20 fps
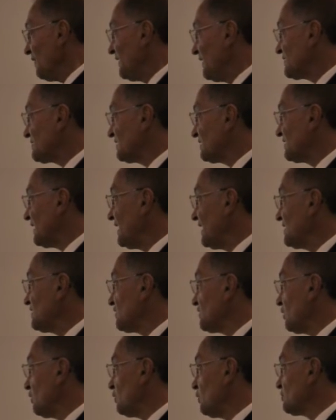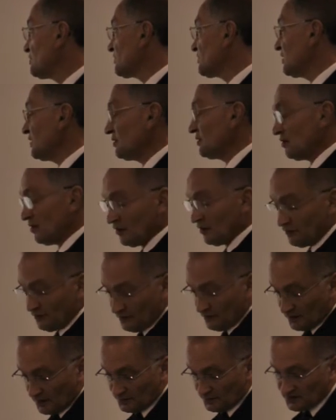there's a danger also
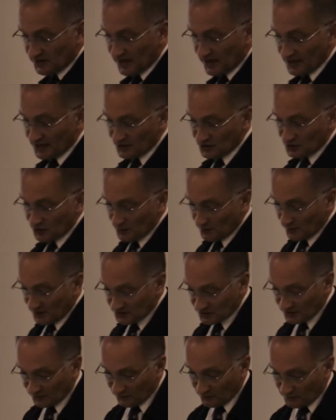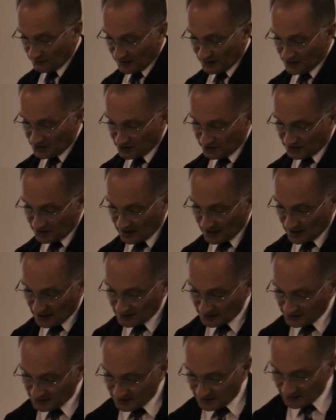of obtaining too much information,
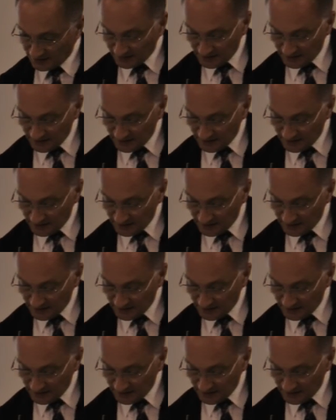and